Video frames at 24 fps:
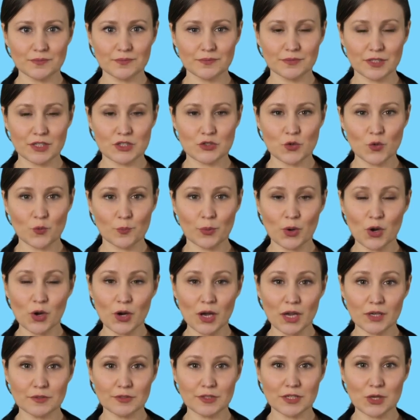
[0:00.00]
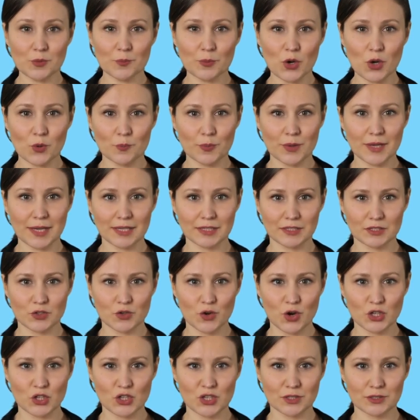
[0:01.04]
This will pull up the appropriate
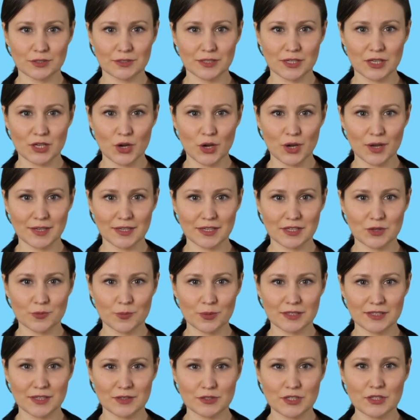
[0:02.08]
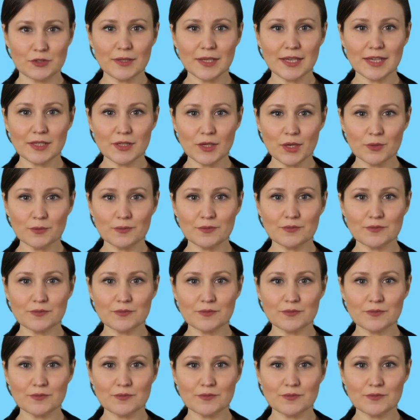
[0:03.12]
instructions to clear this specific vehicle.